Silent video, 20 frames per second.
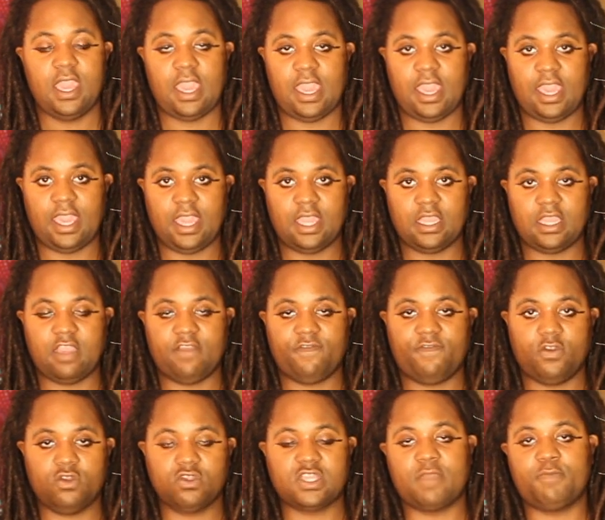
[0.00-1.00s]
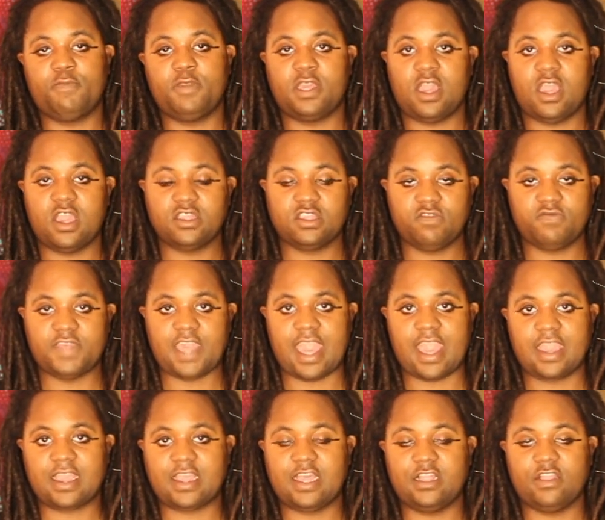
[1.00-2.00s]
And it feels like because of
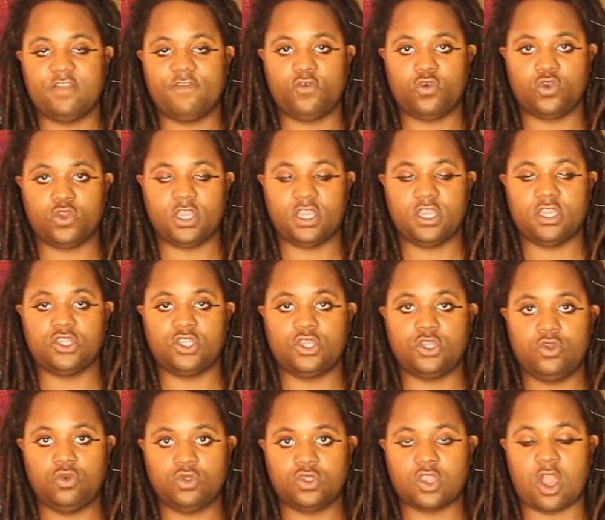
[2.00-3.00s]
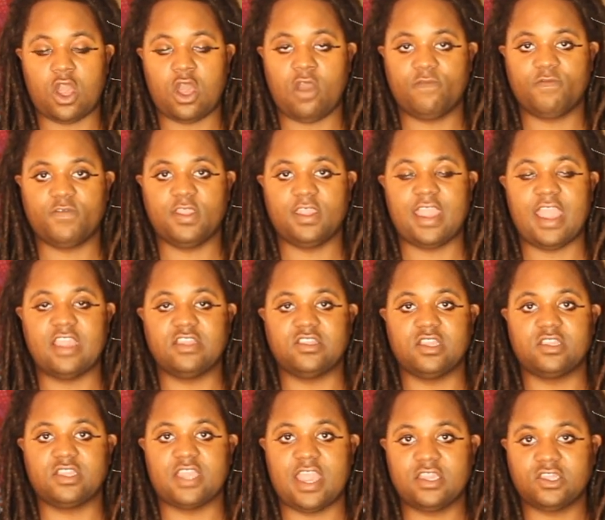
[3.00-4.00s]
that, California is used often as
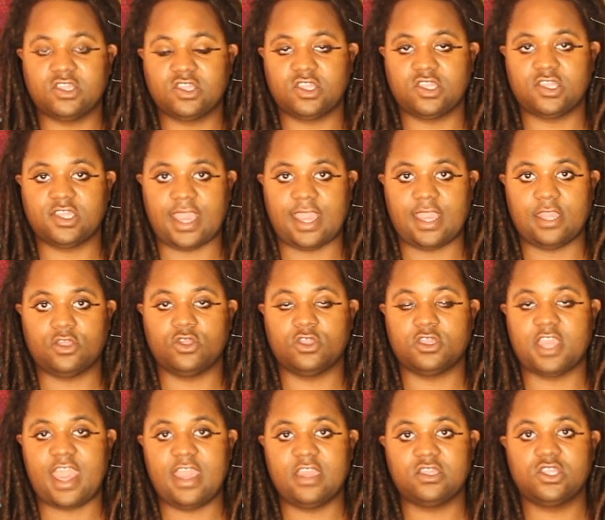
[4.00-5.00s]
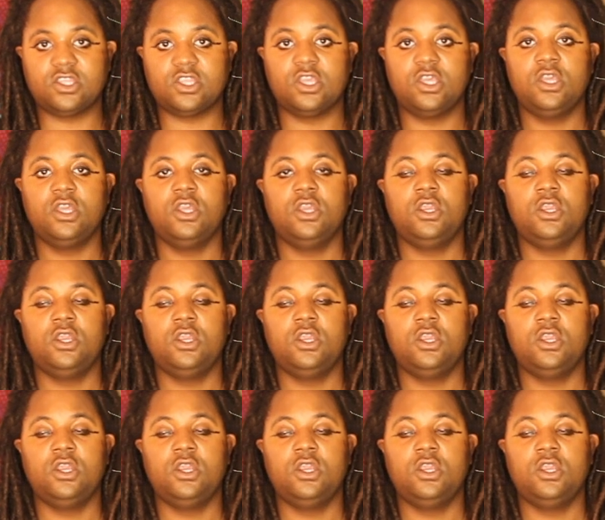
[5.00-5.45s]
a test state to test